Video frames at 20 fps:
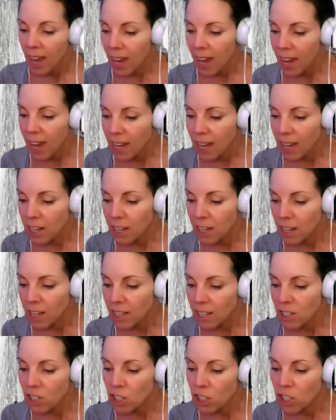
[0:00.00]
And
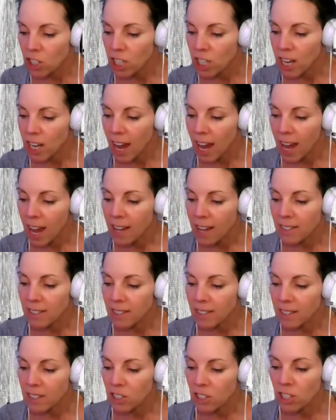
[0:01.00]

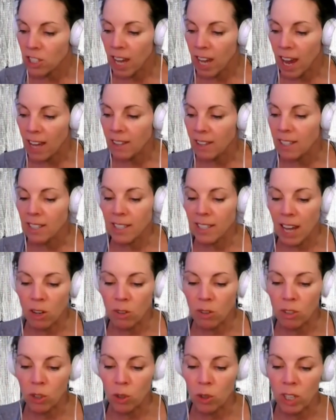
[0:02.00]
she's had this
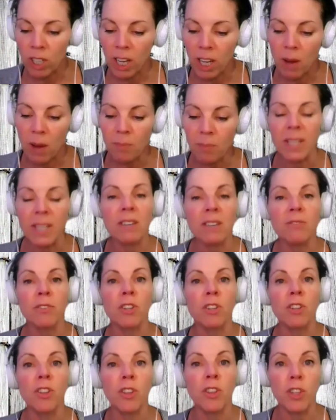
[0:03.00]
outdoor company
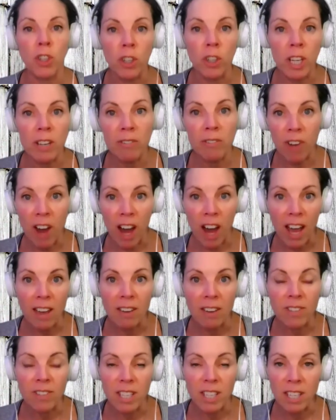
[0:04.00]
for
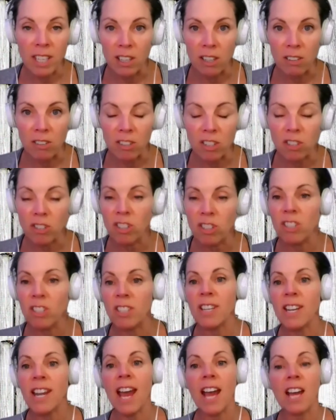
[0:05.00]
35 years. So
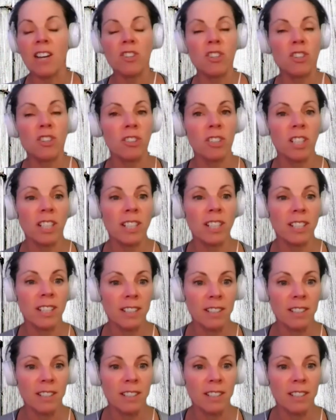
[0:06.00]
she's a natural.